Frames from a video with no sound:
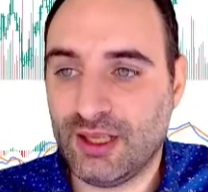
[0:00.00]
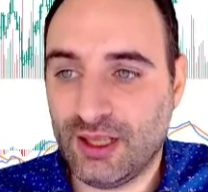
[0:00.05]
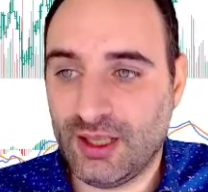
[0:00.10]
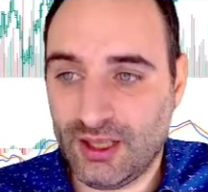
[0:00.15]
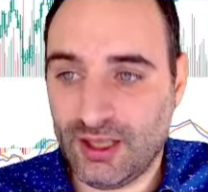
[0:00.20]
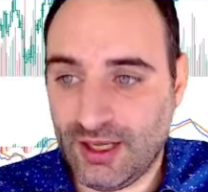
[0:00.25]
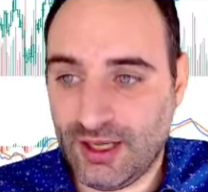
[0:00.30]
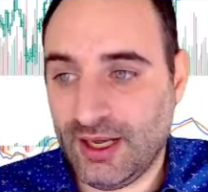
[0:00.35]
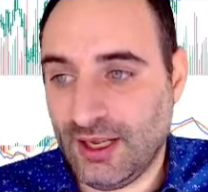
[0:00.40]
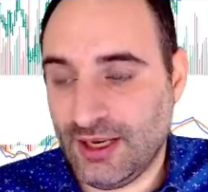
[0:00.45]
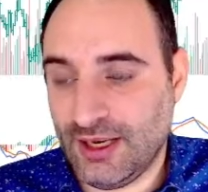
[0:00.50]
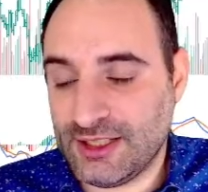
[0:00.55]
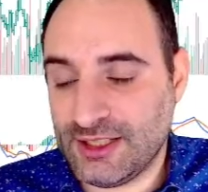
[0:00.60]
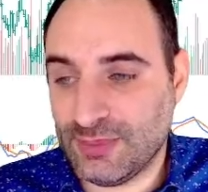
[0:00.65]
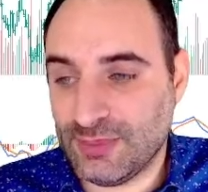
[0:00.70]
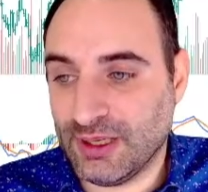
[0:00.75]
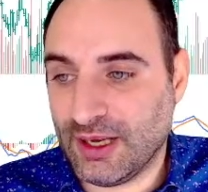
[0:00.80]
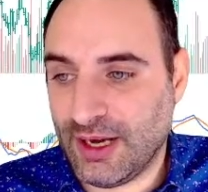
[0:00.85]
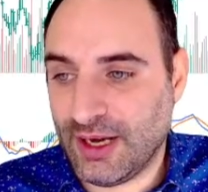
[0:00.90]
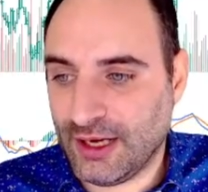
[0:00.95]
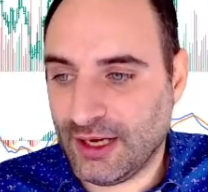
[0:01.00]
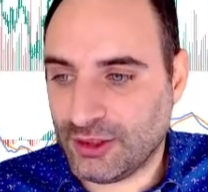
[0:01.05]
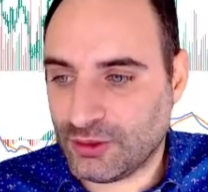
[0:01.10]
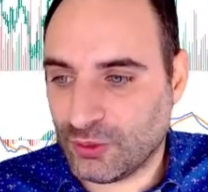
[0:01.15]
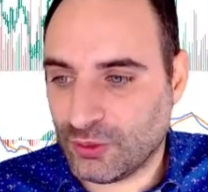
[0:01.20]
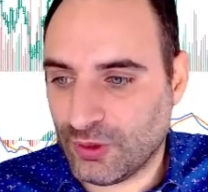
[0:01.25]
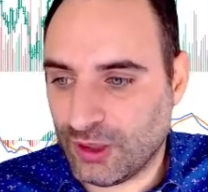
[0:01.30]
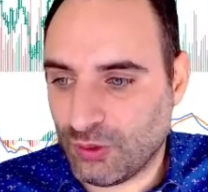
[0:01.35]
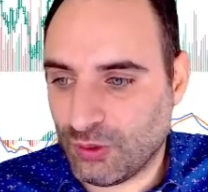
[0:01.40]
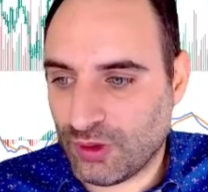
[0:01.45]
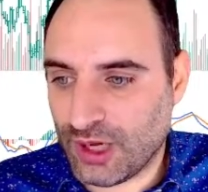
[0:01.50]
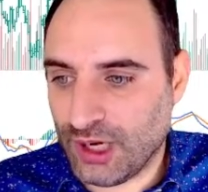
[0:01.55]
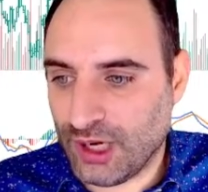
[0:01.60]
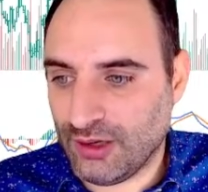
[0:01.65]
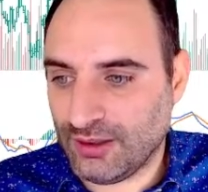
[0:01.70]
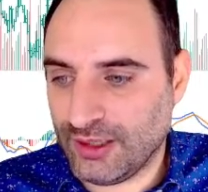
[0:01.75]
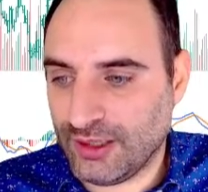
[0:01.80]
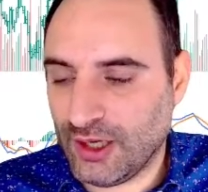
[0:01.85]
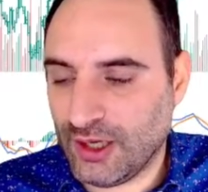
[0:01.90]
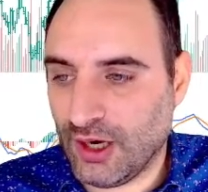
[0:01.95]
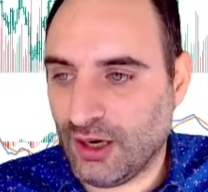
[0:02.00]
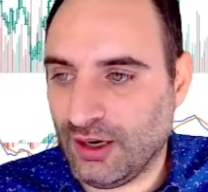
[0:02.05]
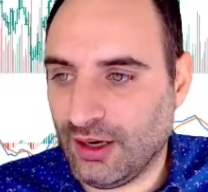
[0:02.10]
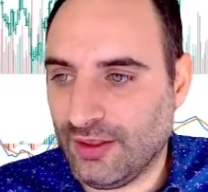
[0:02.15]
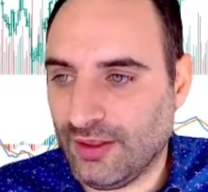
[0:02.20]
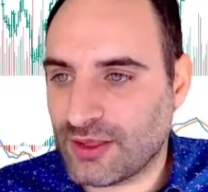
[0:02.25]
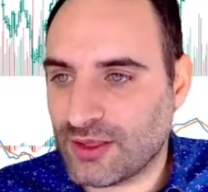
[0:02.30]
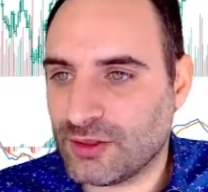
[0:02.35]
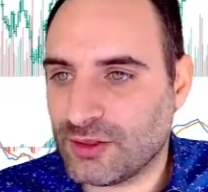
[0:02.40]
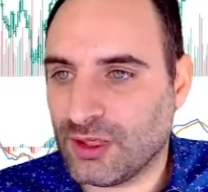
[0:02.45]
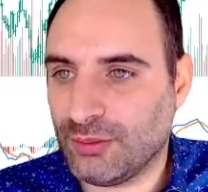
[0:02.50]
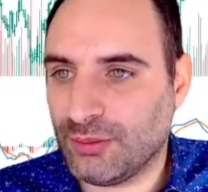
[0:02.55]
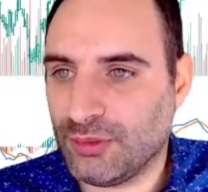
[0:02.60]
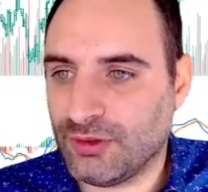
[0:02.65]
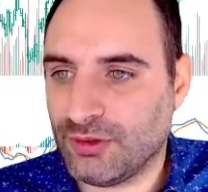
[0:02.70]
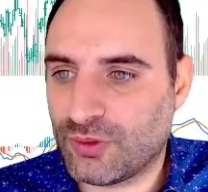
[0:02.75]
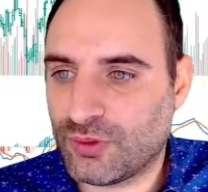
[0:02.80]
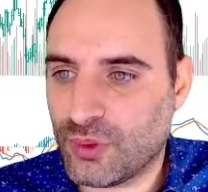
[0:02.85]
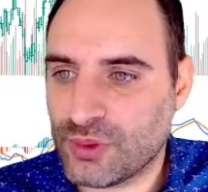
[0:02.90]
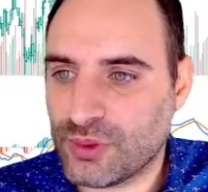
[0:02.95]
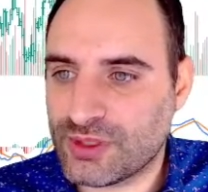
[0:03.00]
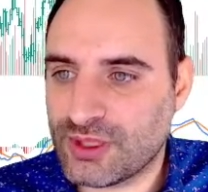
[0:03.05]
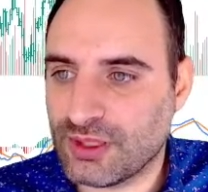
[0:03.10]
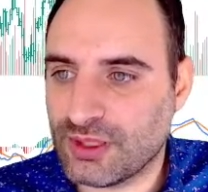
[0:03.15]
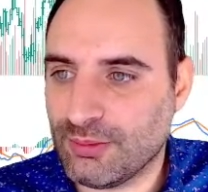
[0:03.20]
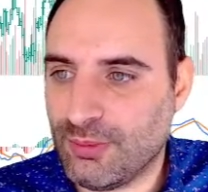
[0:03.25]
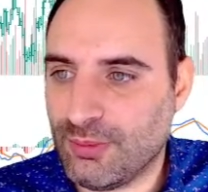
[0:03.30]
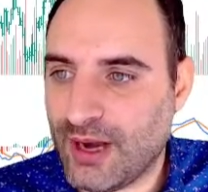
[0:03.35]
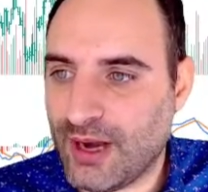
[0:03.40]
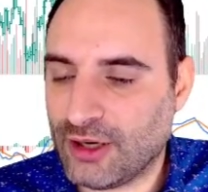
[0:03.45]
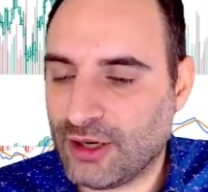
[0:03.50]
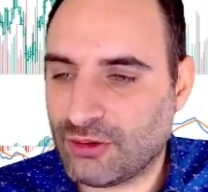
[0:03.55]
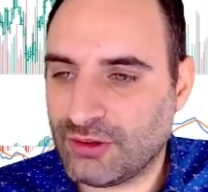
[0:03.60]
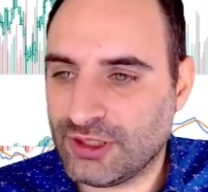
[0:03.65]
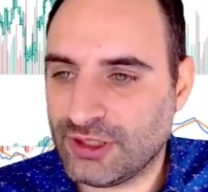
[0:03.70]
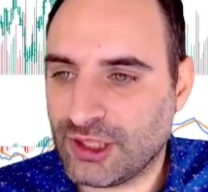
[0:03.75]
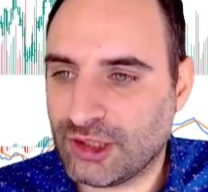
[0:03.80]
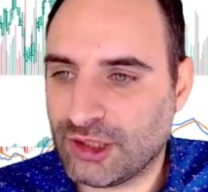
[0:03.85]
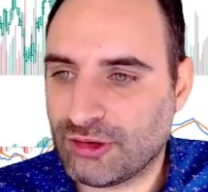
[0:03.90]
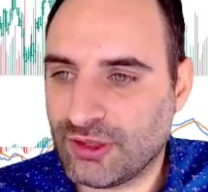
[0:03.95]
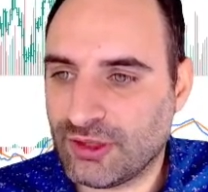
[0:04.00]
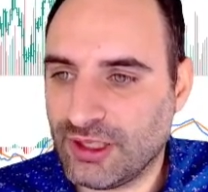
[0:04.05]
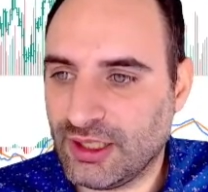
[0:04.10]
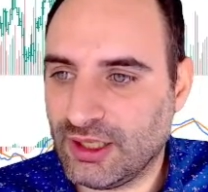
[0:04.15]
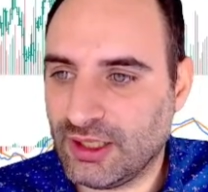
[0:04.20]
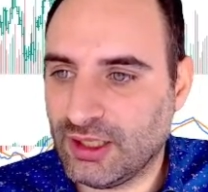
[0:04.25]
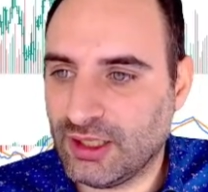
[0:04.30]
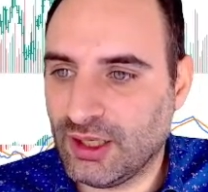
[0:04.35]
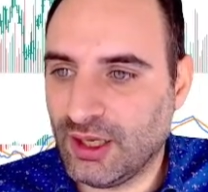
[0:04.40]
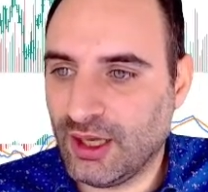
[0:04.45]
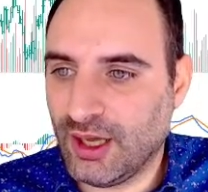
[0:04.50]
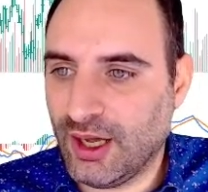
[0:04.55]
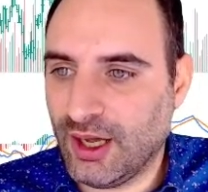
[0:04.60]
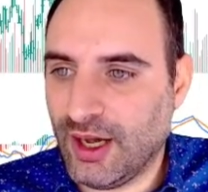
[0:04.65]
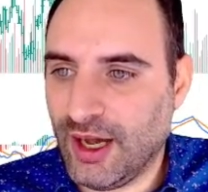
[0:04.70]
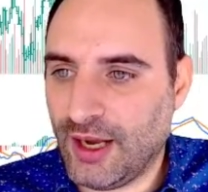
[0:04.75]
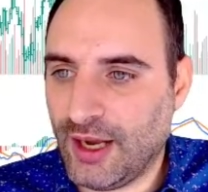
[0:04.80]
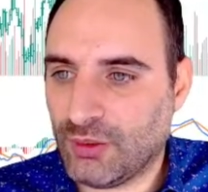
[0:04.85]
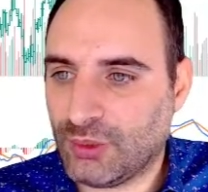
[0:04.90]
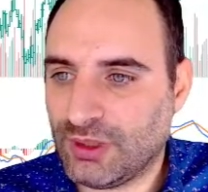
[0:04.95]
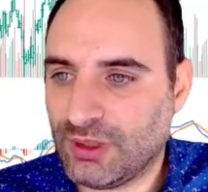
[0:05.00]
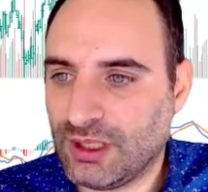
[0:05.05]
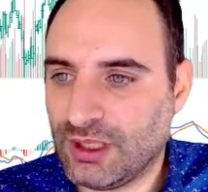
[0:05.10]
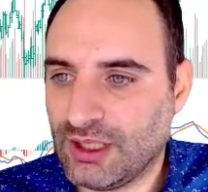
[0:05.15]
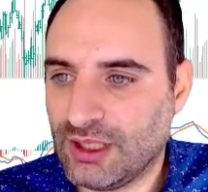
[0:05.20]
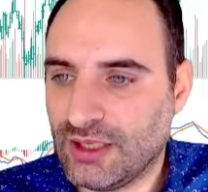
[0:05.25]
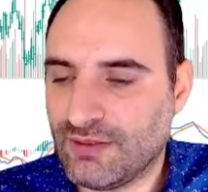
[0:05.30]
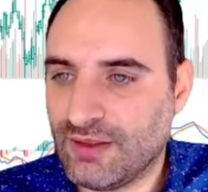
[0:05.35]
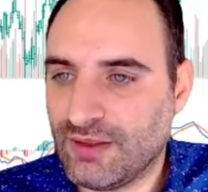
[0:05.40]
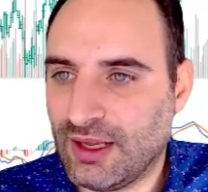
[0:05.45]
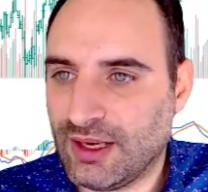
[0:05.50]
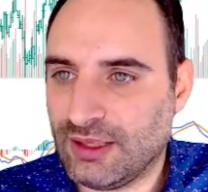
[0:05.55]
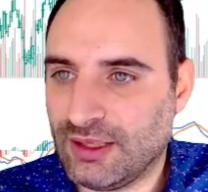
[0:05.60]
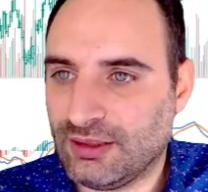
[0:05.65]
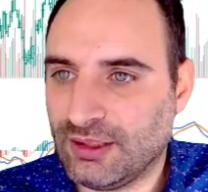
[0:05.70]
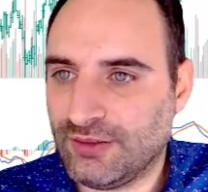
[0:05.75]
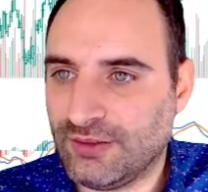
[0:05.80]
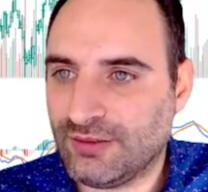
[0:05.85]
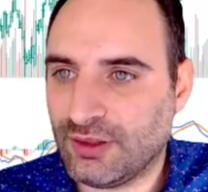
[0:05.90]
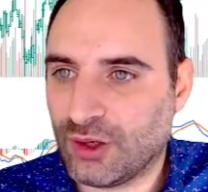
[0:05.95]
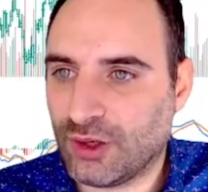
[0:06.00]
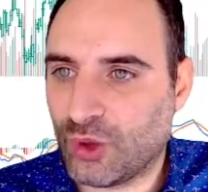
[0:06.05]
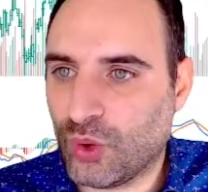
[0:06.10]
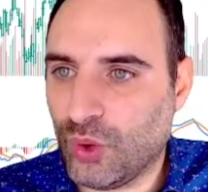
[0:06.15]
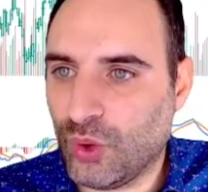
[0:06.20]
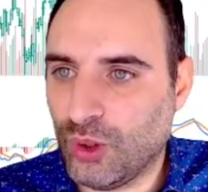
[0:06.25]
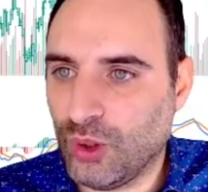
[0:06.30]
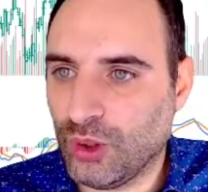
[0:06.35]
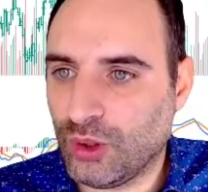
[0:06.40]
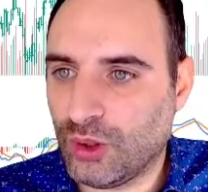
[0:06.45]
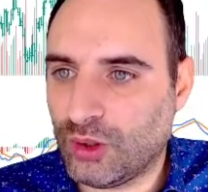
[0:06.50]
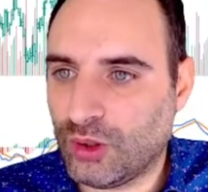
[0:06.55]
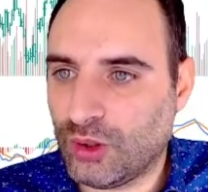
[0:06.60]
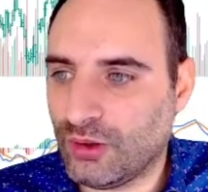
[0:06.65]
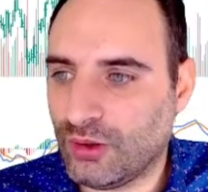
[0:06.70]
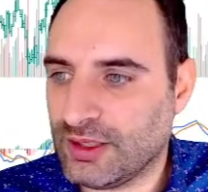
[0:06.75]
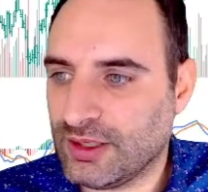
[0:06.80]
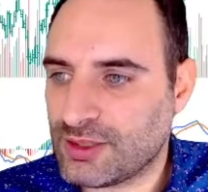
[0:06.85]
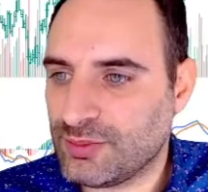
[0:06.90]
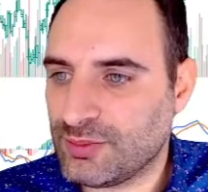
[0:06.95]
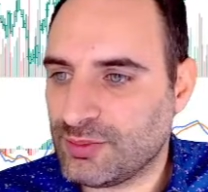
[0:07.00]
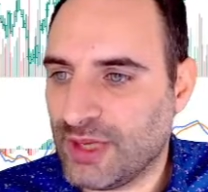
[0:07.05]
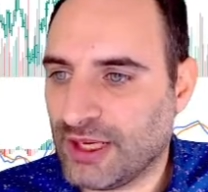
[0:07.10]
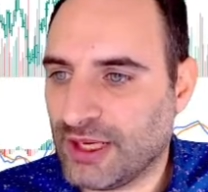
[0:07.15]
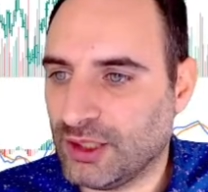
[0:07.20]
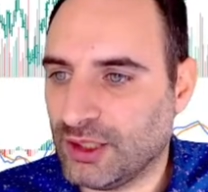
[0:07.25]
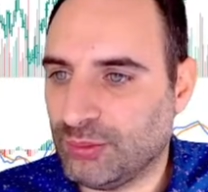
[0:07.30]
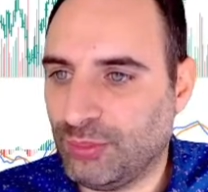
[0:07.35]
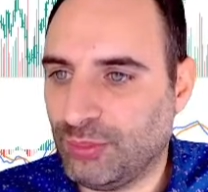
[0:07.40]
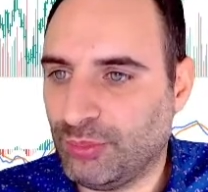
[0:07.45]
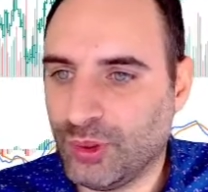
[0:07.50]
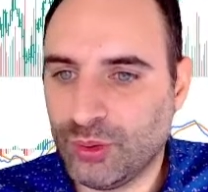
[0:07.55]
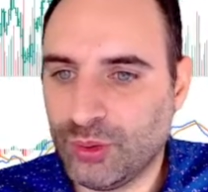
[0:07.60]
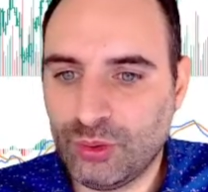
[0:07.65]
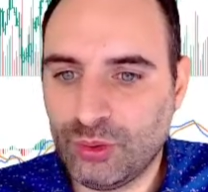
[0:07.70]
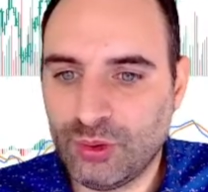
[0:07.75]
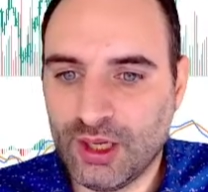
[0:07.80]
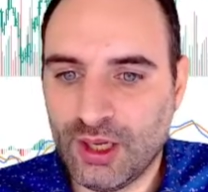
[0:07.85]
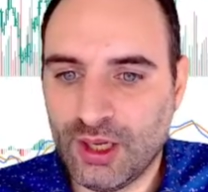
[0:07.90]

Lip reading: a little bit higher to where we currently are. That's going to be, of course, in the micro degree, and we can give that a different color. Let's make it blue.